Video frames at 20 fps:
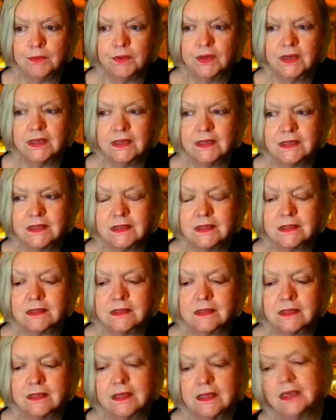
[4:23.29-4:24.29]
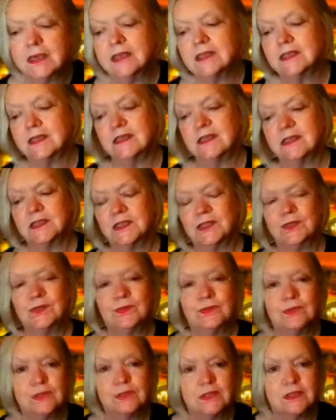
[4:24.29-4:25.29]
but it's the thing is it's
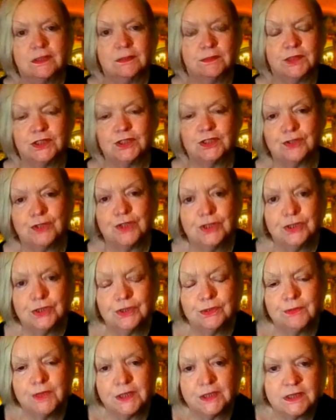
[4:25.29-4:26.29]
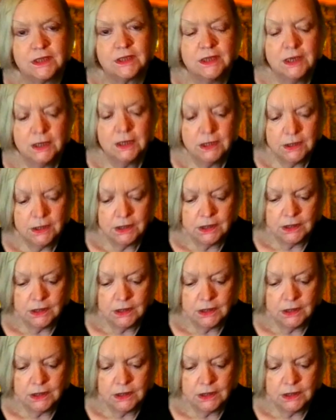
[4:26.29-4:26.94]
too good to be true because